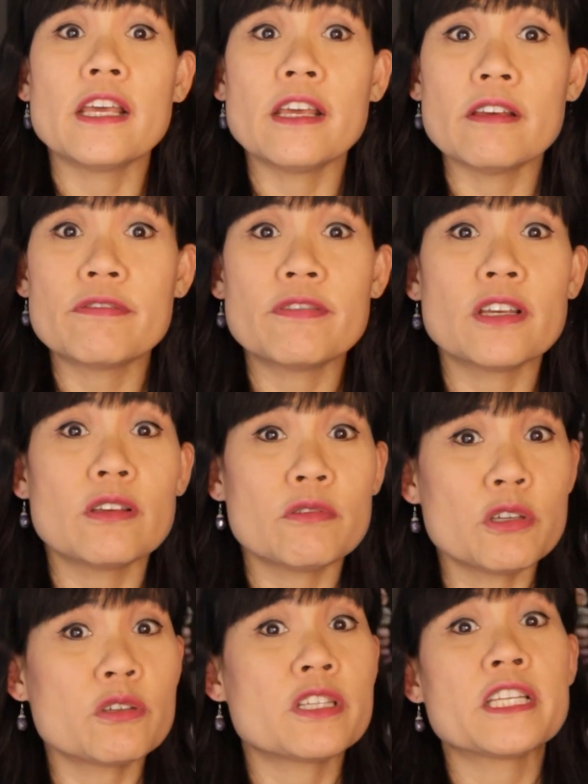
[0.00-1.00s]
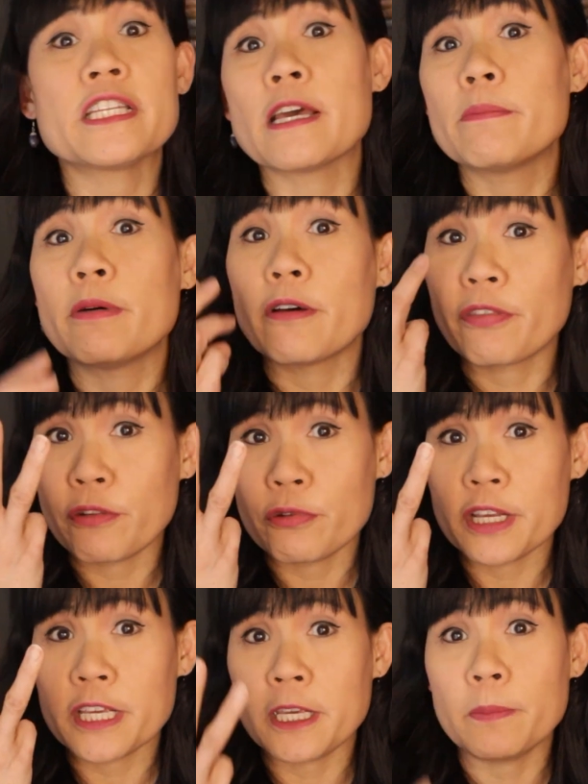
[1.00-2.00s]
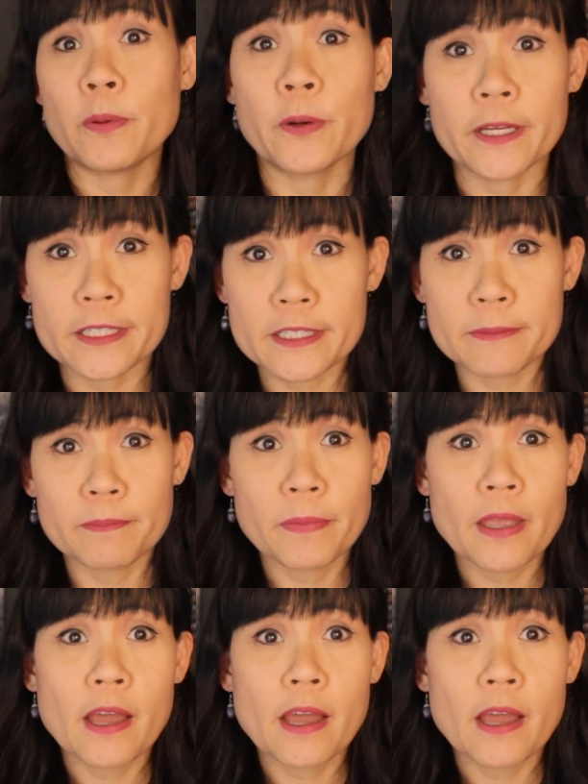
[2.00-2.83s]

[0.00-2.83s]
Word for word: if using the above three key points.